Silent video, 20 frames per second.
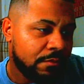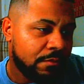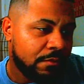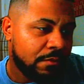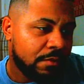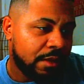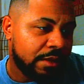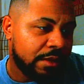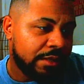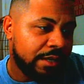I
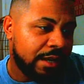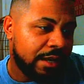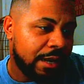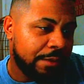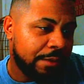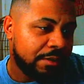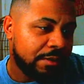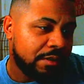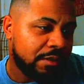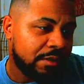think
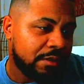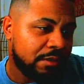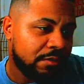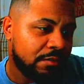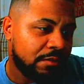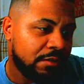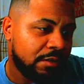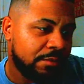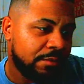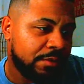Hopkins is still a
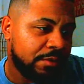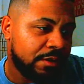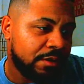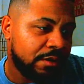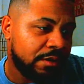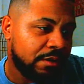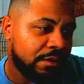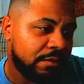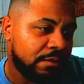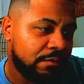good play
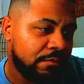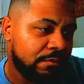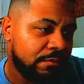then.